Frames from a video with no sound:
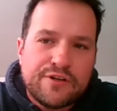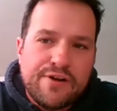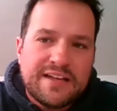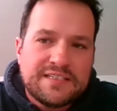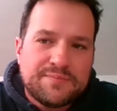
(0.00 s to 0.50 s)

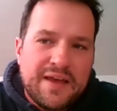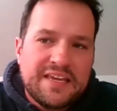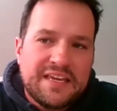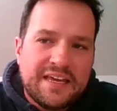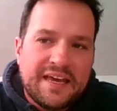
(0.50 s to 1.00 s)
regrets
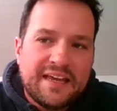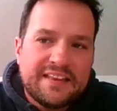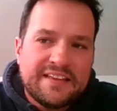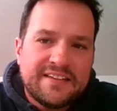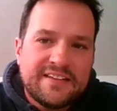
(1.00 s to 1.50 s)
making it.
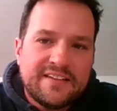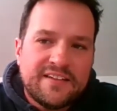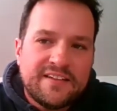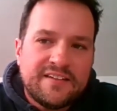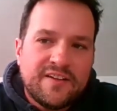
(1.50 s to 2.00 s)

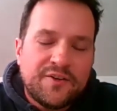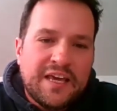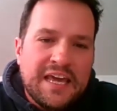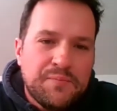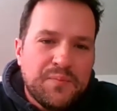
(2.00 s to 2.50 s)
No,
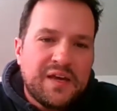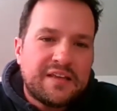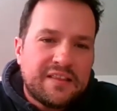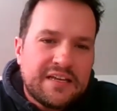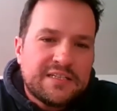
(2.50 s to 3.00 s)

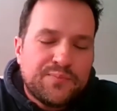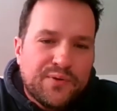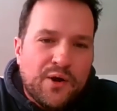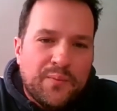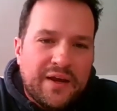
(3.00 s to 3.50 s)
keeping this
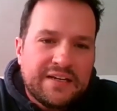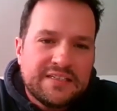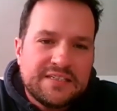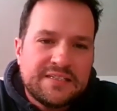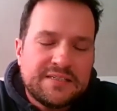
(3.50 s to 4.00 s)

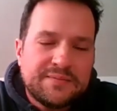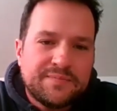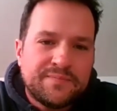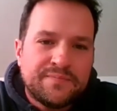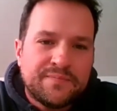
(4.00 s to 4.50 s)
promise
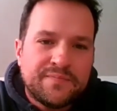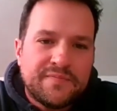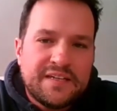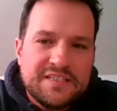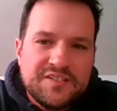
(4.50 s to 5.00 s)

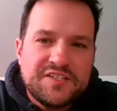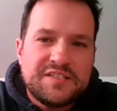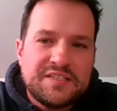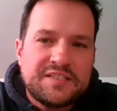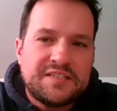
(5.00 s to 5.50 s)
is
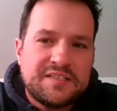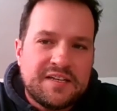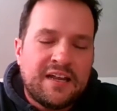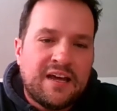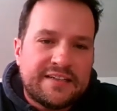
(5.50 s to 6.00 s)
Jesus's
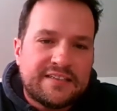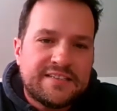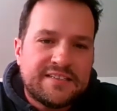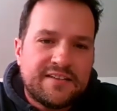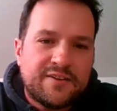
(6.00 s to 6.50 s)
delight.
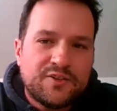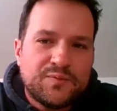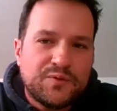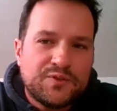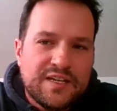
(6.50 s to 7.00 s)
The
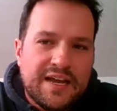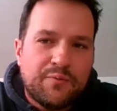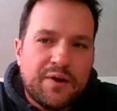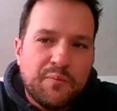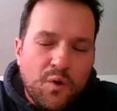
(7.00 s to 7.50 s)
Gospels say
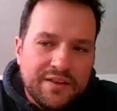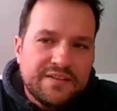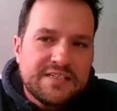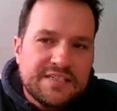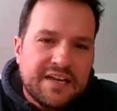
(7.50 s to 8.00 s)
when
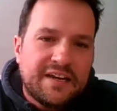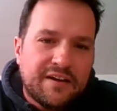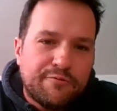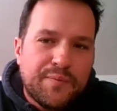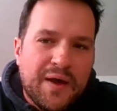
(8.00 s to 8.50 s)
one
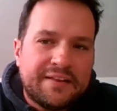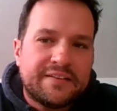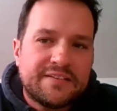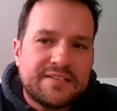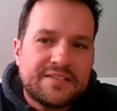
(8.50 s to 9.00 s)
sinner
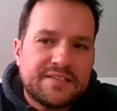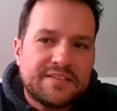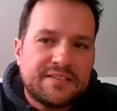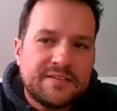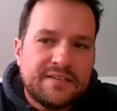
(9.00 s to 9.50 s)

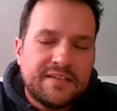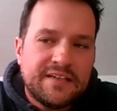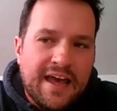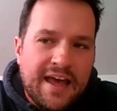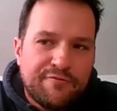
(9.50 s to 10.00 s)
repents,
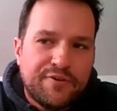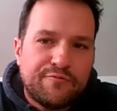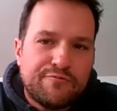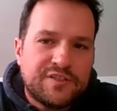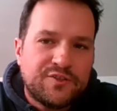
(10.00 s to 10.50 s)

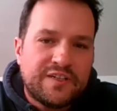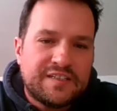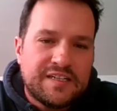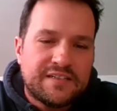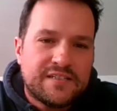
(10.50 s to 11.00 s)
heaven
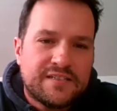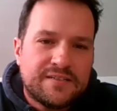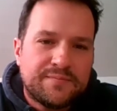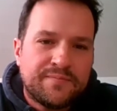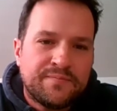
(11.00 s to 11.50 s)
rejoices.